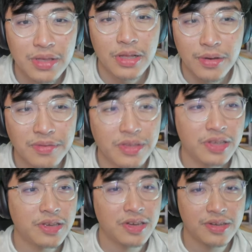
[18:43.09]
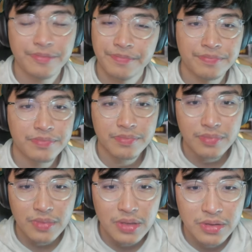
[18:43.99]
lovely
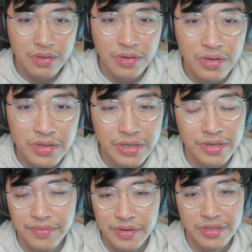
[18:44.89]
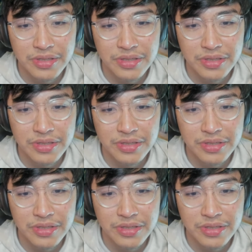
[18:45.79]
girl here very